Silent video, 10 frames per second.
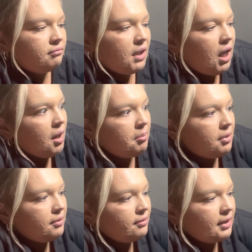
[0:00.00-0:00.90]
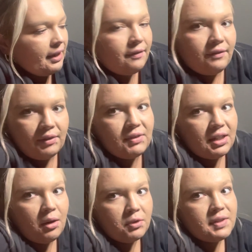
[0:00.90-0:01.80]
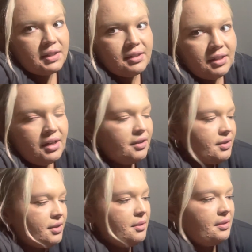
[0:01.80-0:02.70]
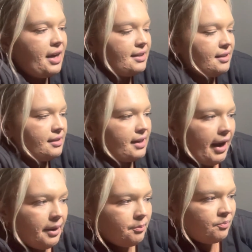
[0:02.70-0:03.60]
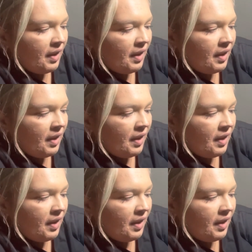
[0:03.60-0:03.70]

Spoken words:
up like 50, almost 60 years. So that's insane.